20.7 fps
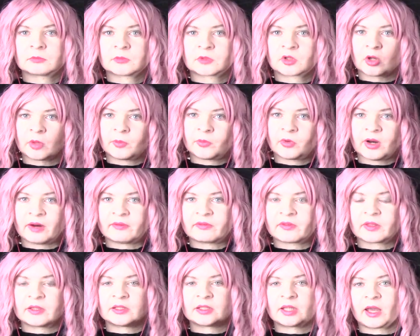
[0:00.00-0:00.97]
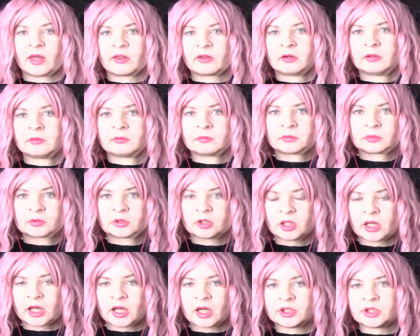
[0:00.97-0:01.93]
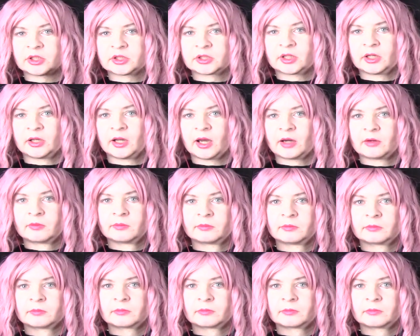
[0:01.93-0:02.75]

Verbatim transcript: is going to put everything together, like I just did now.